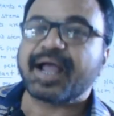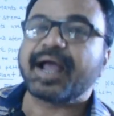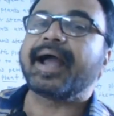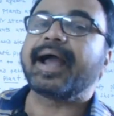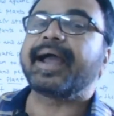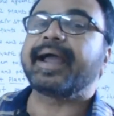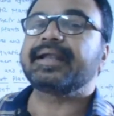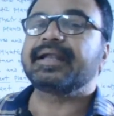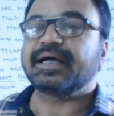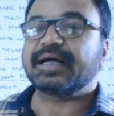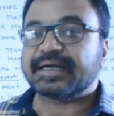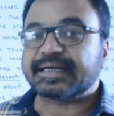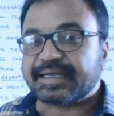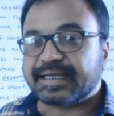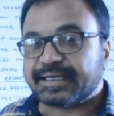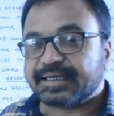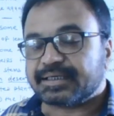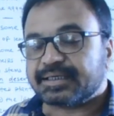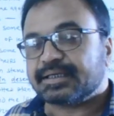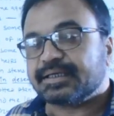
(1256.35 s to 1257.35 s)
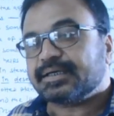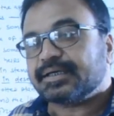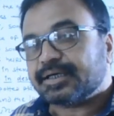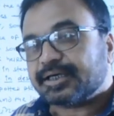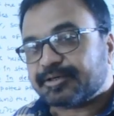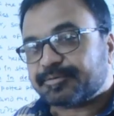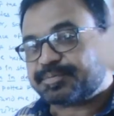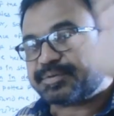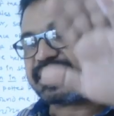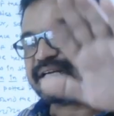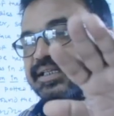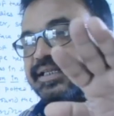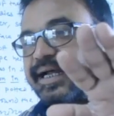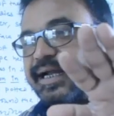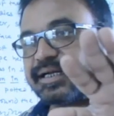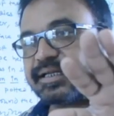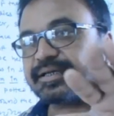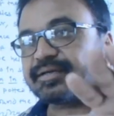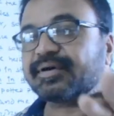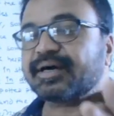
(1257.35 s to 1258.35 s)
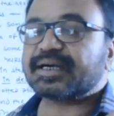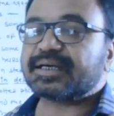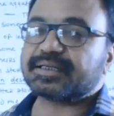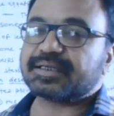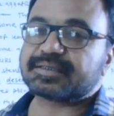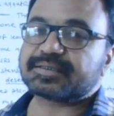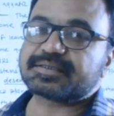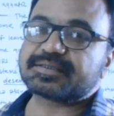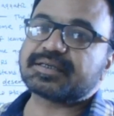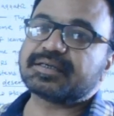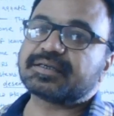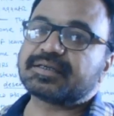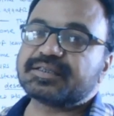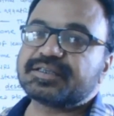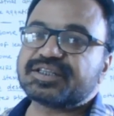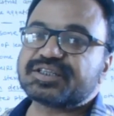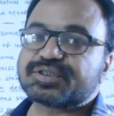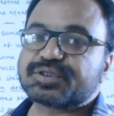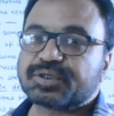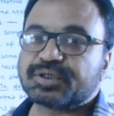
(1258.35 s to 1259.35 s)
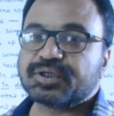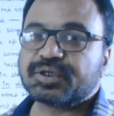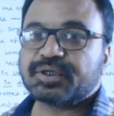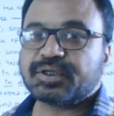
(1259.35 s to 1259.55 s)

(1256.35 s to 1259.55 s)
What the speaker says: and again after that the water current is